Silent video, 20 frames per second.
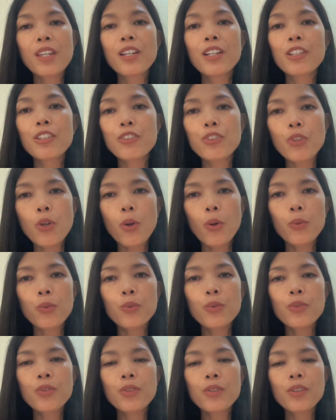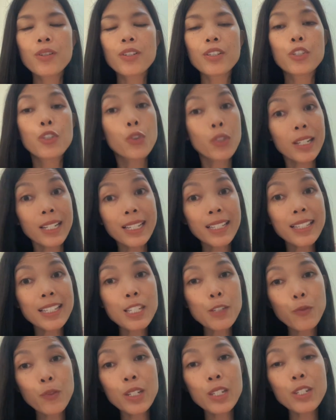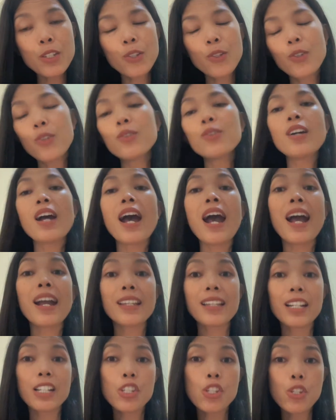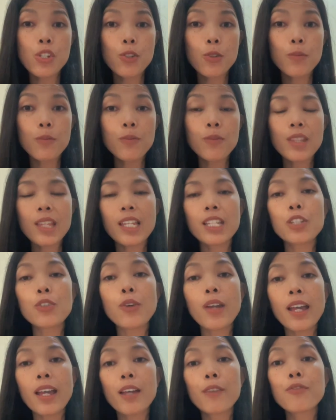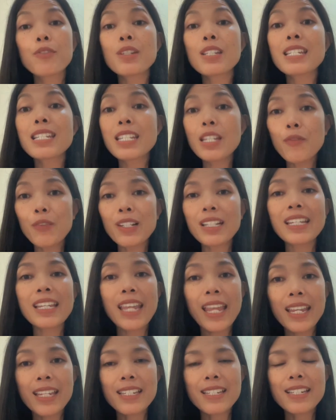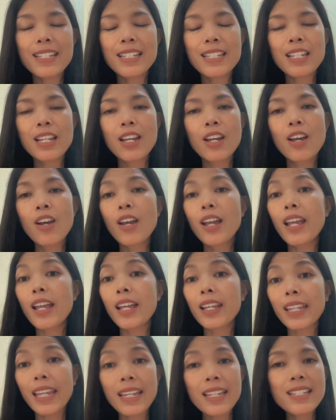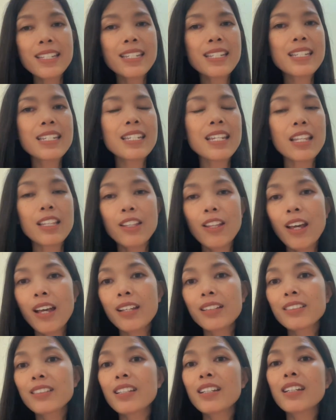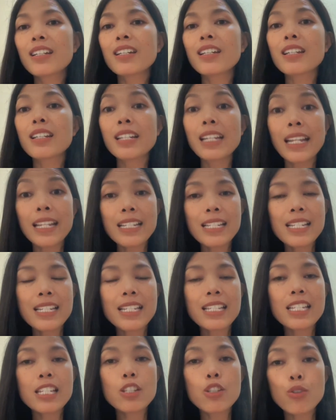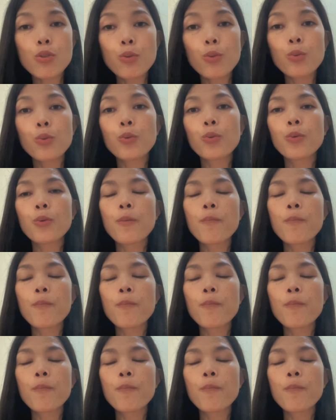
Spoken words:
So you click this video, I assume that you have civil cases that related to